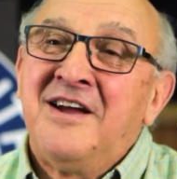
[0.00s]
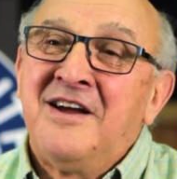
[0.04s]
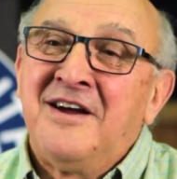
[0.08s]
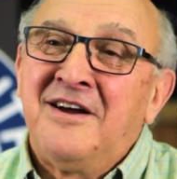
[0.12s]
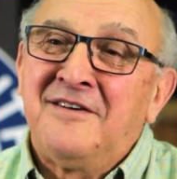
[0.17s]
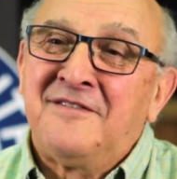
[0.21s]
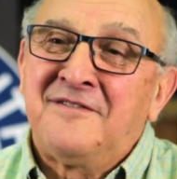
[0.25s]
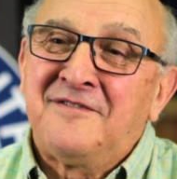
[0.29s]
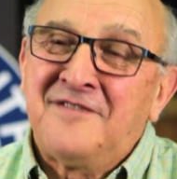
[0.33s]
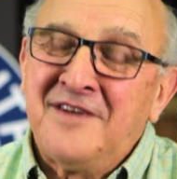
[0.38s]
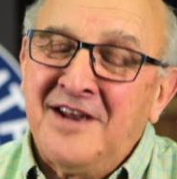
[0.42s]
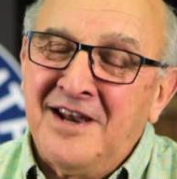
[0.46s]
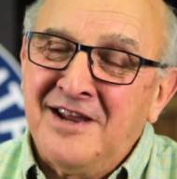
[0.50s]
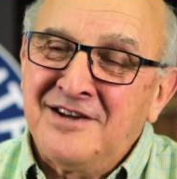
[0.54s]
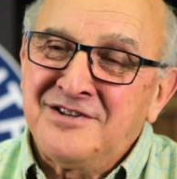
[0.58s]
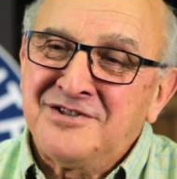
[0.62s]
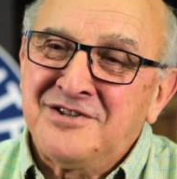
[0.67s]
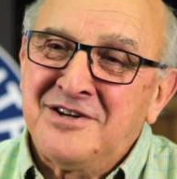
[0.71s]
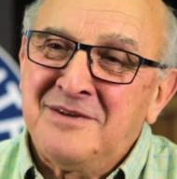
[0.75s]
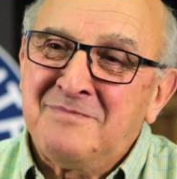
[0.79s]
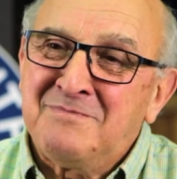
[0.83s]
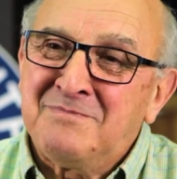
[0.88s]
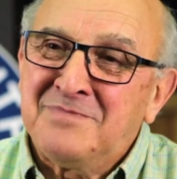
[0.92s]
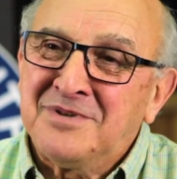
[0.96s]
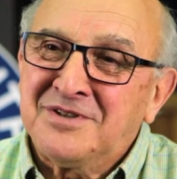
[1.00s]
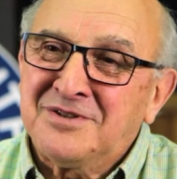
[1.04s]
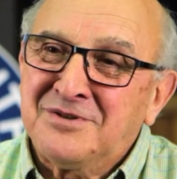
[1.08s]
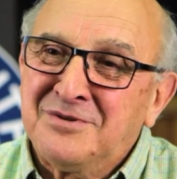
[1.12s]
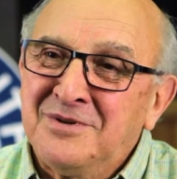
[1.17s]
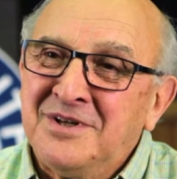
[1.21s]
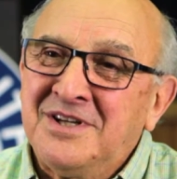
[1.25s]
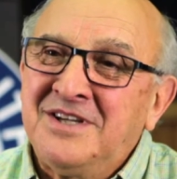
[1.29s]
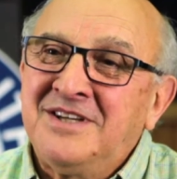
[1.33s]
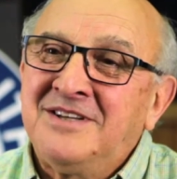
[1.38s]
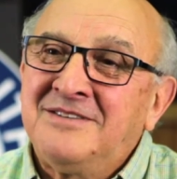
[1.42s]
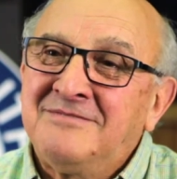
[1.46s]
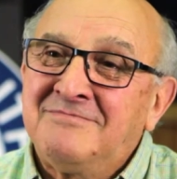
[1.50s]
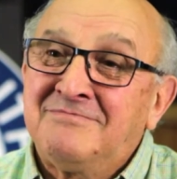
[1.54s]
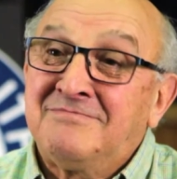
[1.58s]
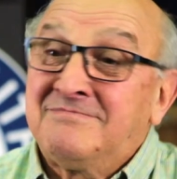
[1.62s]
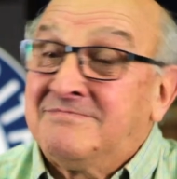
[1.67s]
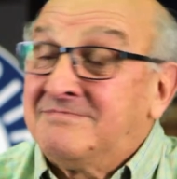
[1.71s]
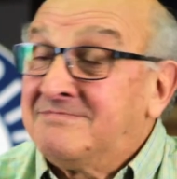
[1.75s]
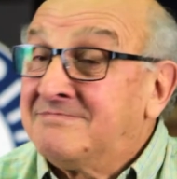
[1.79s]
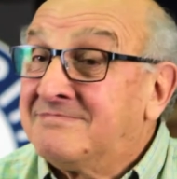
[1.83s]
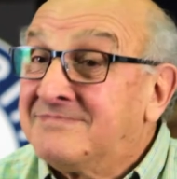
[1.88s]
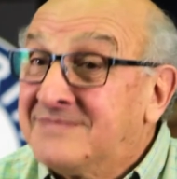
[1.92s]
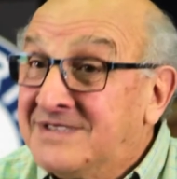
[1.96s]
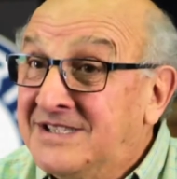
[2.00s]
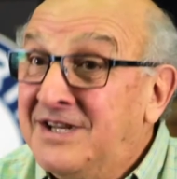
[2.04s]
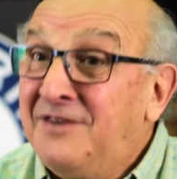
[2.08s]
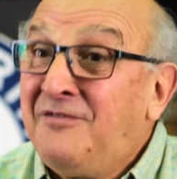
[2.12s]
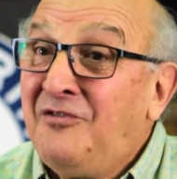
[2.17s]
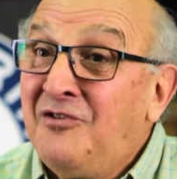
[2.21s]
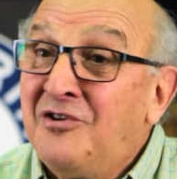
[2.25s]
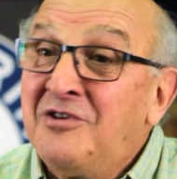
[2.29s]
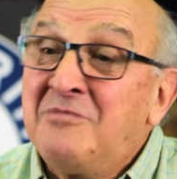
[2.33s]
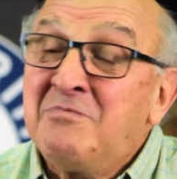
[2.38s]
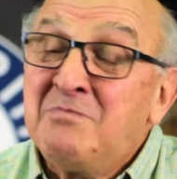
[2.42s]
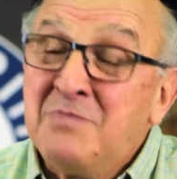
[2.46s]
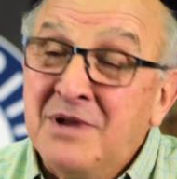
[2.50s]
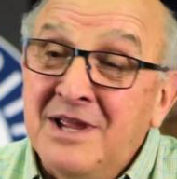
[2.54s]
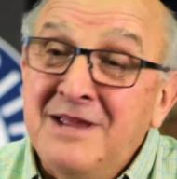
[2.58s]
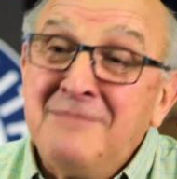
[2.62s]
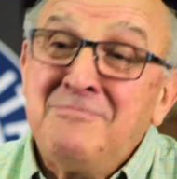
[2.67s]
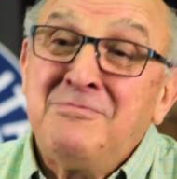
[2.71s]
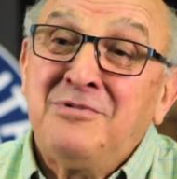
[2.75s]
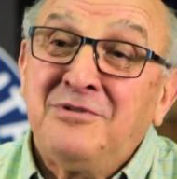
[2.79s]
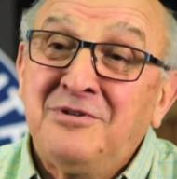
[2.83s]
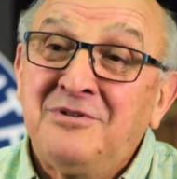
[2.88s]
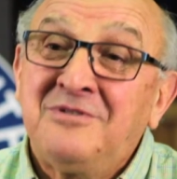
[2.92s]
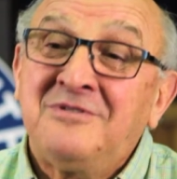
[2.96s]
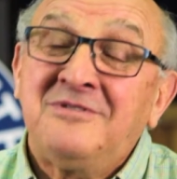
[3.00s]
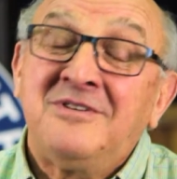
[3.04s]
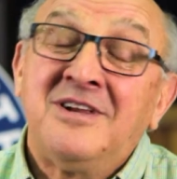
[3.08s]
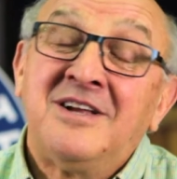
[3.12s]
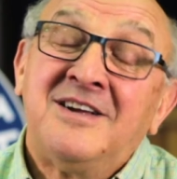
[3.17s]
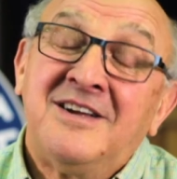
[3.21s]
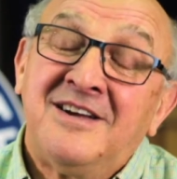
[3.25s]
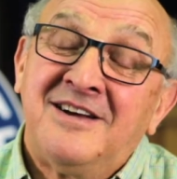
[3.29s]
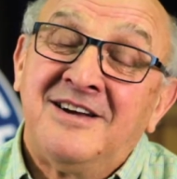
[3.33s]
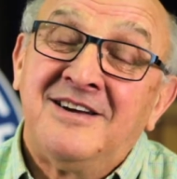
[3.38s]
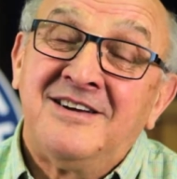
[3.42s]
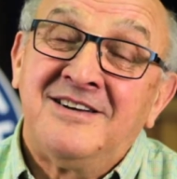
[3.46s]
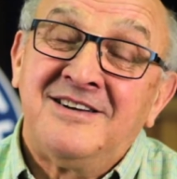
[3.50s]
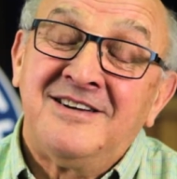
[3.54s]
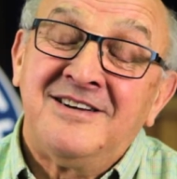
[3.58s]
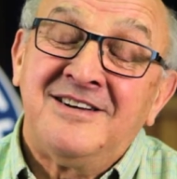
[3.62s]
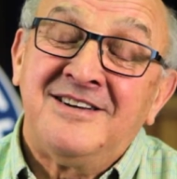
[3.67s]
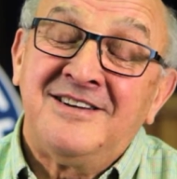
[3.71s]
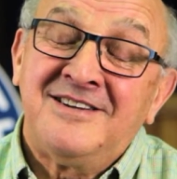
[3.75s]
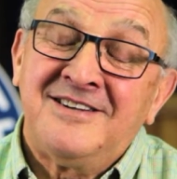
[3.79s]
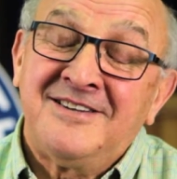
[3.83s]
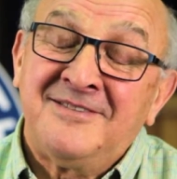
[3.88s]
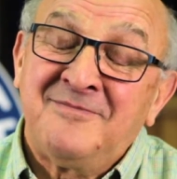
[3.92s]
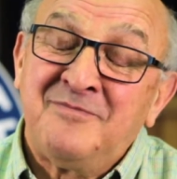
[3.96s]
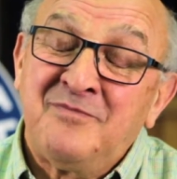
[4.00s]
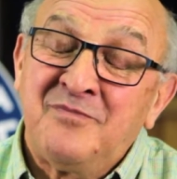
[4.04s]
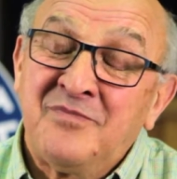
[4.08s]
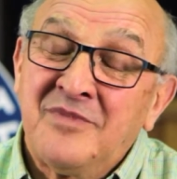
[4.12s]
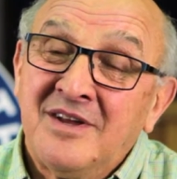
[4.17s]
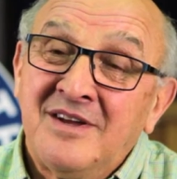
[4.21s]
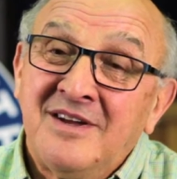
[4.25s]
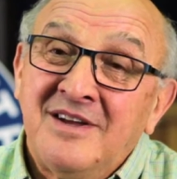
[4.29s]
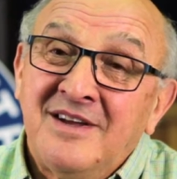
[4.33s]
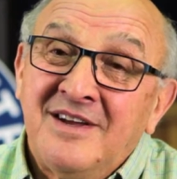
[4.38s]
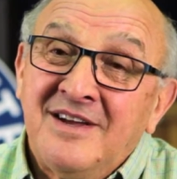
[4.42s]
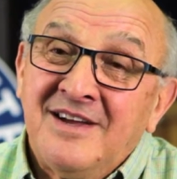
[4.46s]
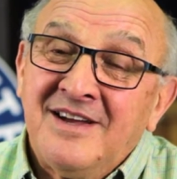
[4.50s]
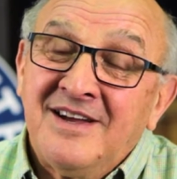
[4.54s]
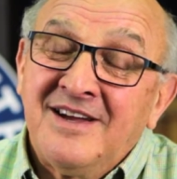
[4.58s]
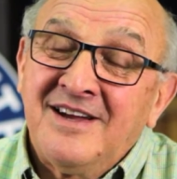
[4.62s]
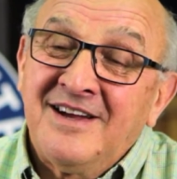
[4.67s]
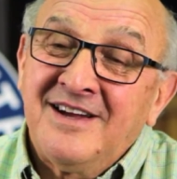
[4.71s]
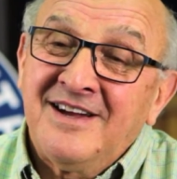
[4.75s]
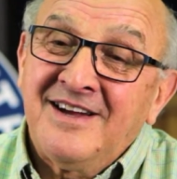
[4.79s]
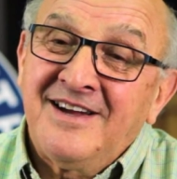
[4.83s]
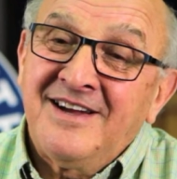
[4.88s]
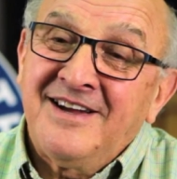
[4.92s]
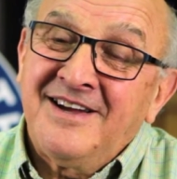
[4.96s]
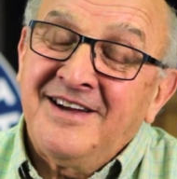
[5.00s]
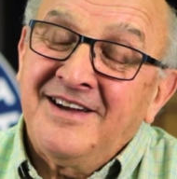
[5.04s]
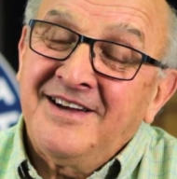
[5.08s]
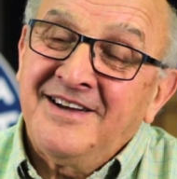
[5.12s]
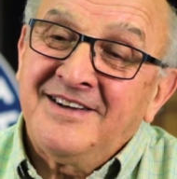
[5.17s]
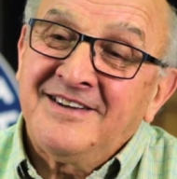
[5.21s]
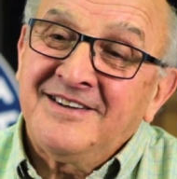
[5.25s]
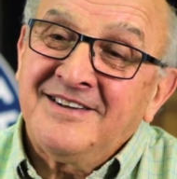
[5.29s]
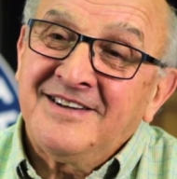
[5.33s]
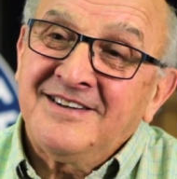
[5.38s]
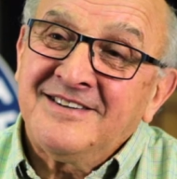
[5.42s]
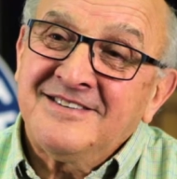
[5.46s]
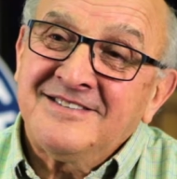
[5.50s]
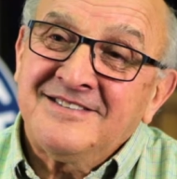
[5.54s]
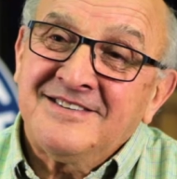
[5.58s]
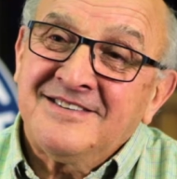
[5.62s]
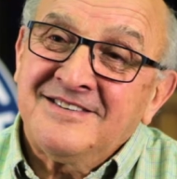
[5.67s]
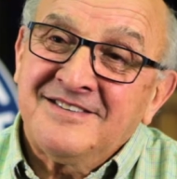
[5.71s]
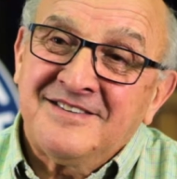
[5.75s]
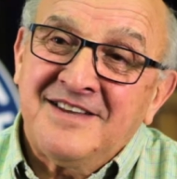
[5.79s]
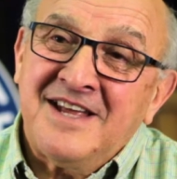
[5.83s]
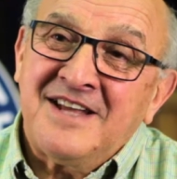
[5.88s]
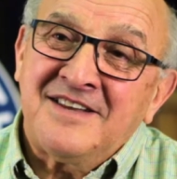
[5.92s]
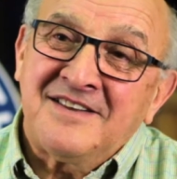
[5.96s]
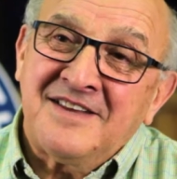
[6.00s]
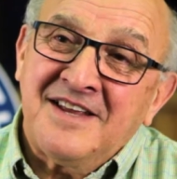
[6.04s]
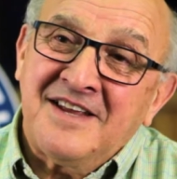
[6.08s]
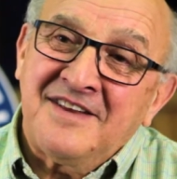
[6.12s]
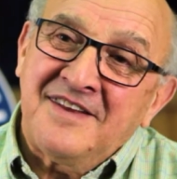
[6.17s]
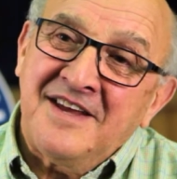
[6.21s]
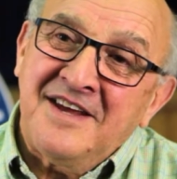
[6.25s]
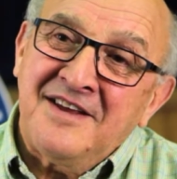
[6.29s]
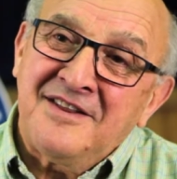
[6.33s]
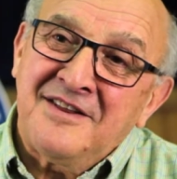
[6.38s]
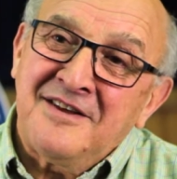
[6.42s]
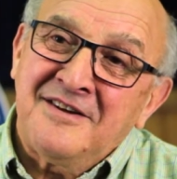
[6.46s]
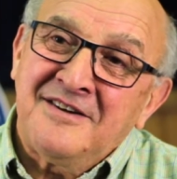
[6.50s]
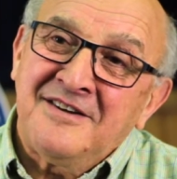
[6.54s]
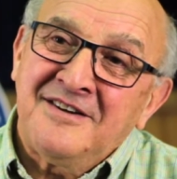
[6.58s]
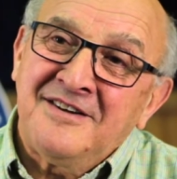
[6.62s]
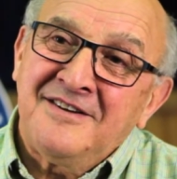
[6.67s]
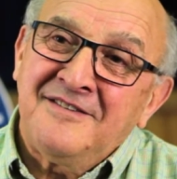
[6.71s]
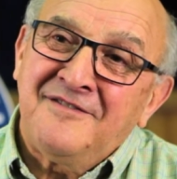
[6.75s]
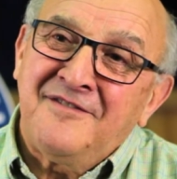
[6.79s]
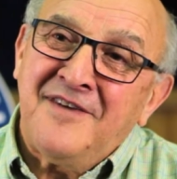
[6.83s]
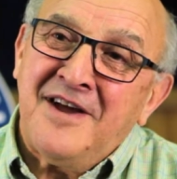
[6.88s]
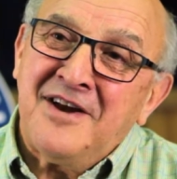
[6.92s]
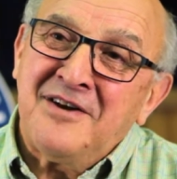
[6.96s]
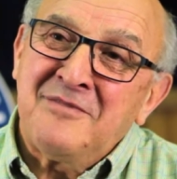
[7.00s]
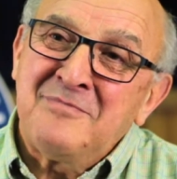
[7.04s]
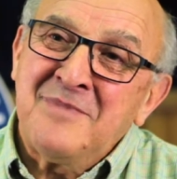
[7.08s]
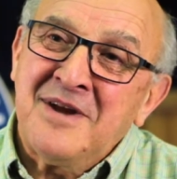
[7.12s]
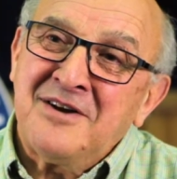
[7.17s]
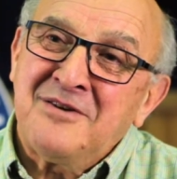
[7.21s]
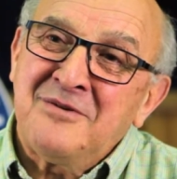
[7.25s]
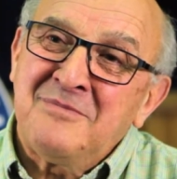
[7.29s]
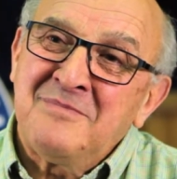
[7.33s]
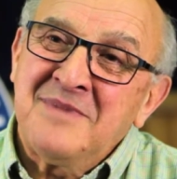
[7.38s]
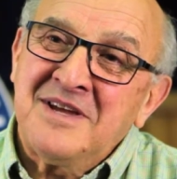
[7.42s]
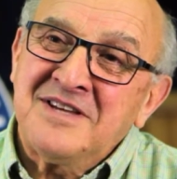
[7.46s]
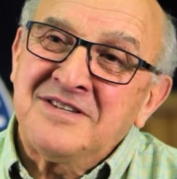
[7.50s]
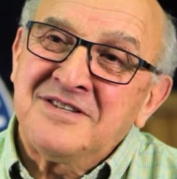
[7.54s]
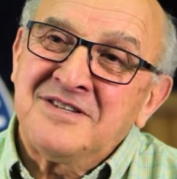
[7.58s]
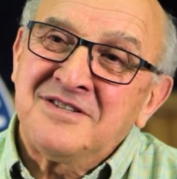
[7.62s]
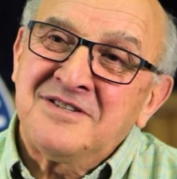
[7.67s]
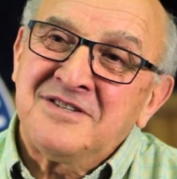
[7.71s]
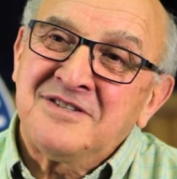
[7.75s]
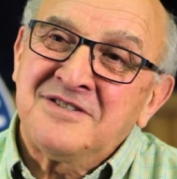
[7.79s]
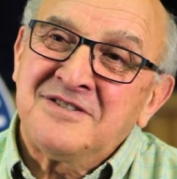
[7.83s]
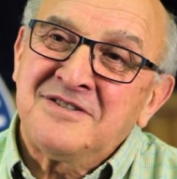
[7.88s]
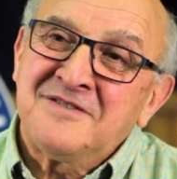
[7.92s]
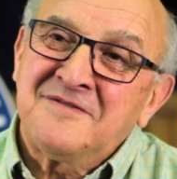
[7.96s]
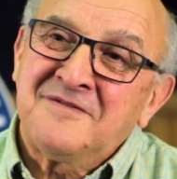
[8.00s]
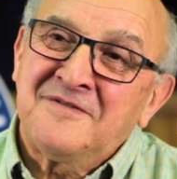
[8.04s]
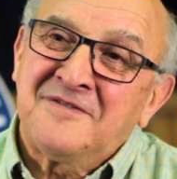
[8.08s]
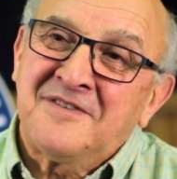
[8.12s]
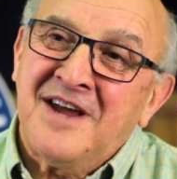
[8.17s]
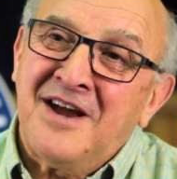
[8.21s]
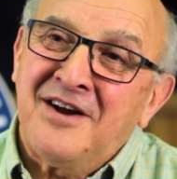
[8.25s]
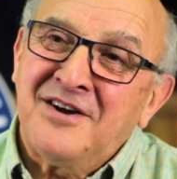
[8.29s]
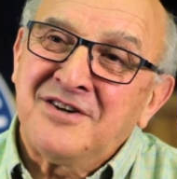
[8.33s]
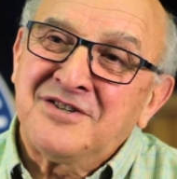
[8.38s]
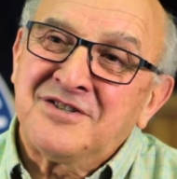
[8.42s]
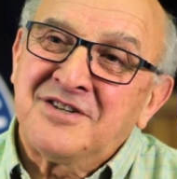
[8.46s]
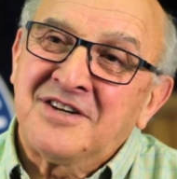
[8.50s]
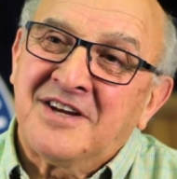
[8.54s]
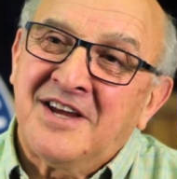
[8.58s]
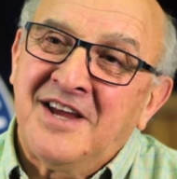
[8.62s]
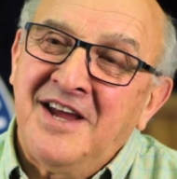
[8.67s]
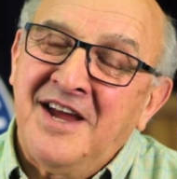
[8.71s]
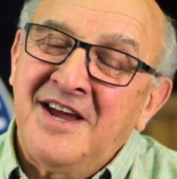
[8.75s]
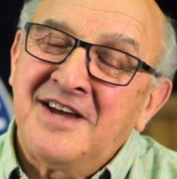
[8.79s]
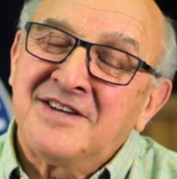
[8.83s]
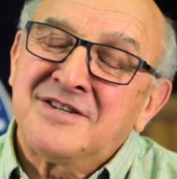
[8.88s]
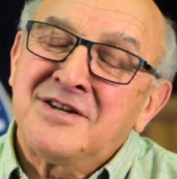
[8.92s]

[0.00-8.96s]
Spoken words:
of fellowship between different people, that they're the fundamental messages of Courage to Care.